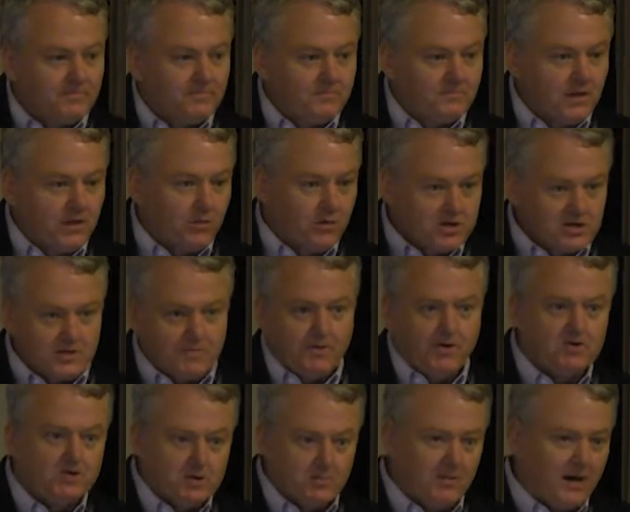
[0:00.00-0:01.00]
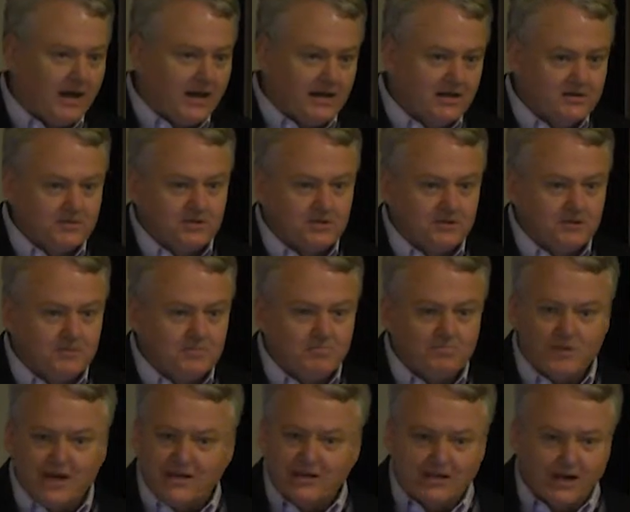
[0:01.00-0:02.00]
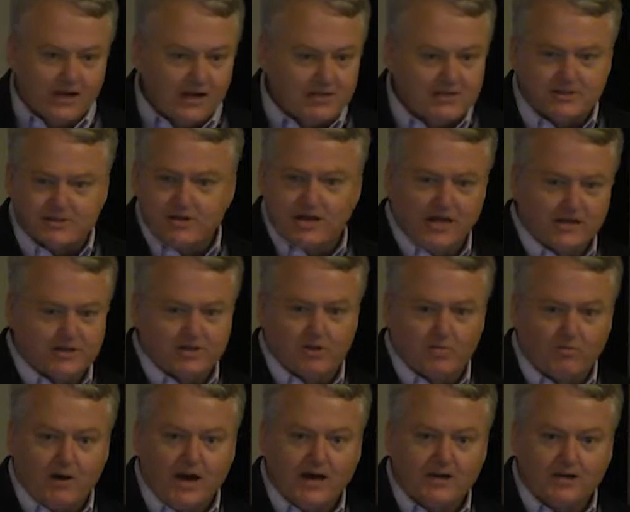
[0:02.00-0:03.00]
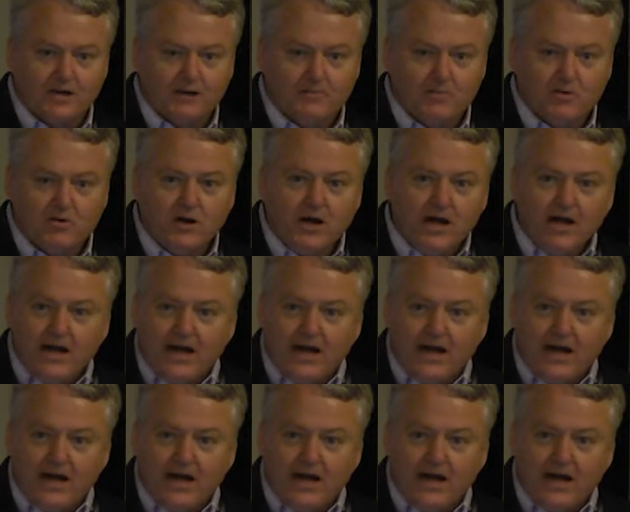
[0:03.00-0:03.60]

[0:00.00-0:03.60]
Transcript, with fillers: that we're supposed to pay into. They tell us it's the right number,